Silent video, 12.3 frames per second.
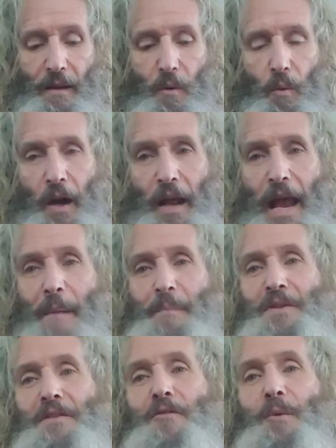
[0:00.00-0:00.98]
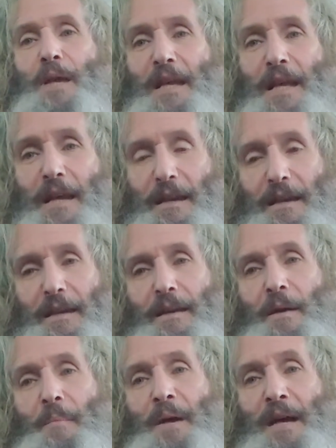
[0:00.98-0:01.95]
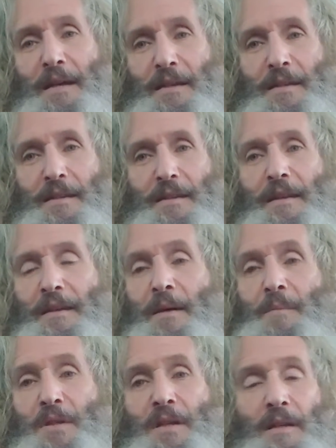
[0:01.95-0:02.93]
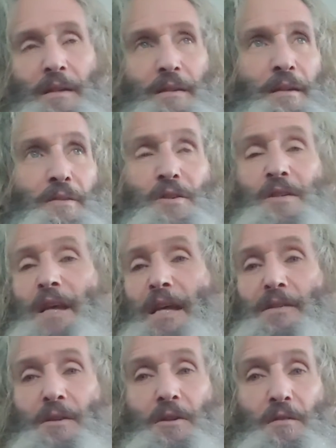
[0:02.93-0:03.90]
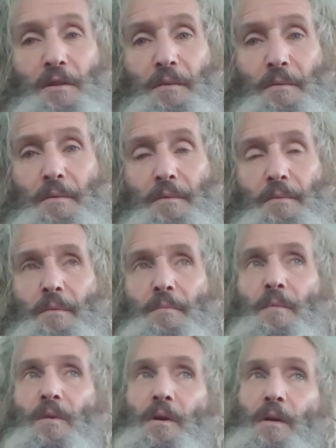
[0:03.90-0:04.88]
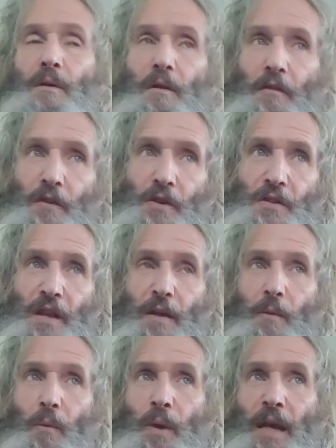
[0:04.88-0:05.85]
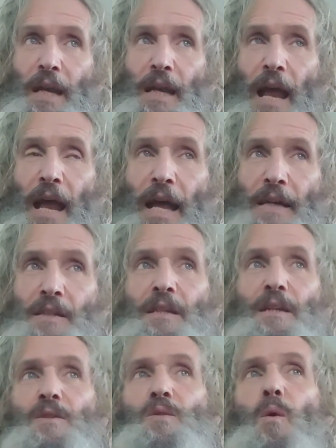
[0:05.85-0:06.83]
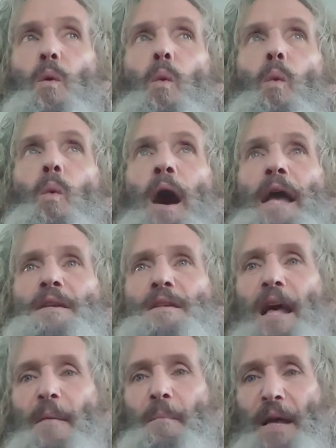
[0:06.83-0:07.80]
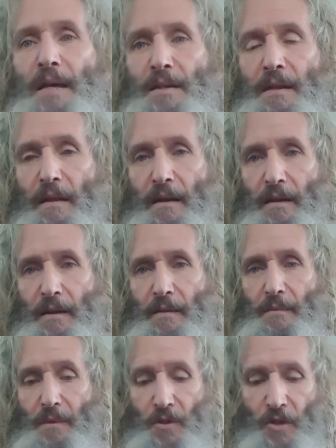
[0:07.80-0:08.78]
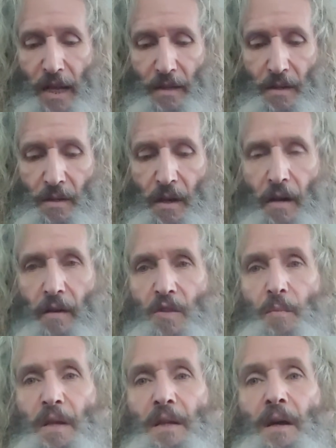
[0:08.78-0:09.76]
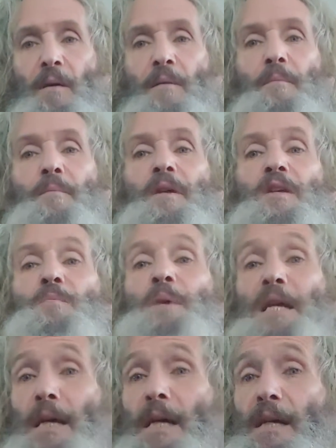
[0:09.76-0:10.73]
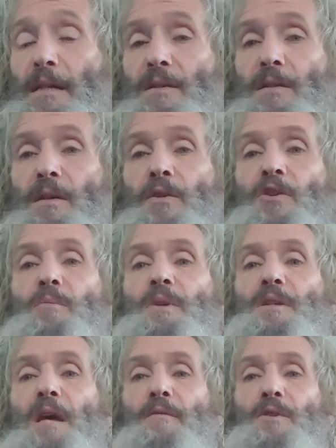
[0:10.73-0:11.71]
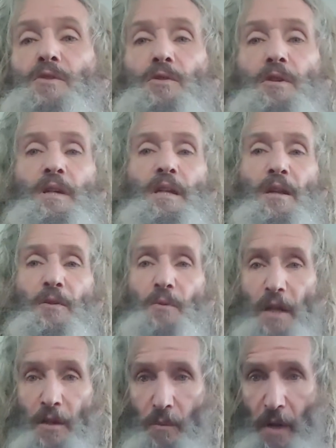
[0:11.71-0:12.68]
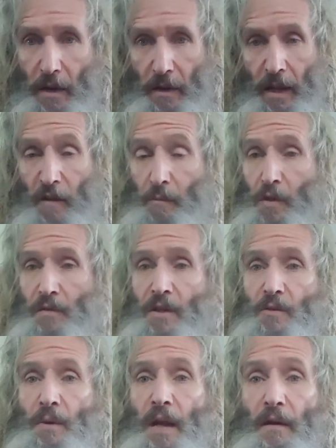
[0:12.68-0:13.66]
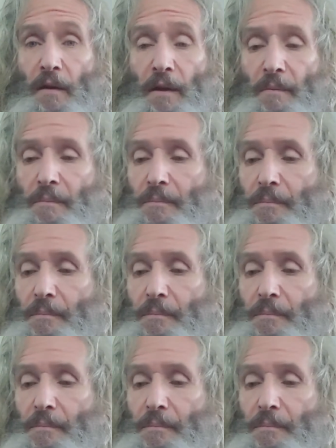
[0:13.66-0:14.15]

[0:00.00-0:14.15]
What happens if we get a pest that comes in and just takes over? Well, the first thing we need to ask is, why is that pest there? Chances are it's because humans have intruded into an area, have moved into an area,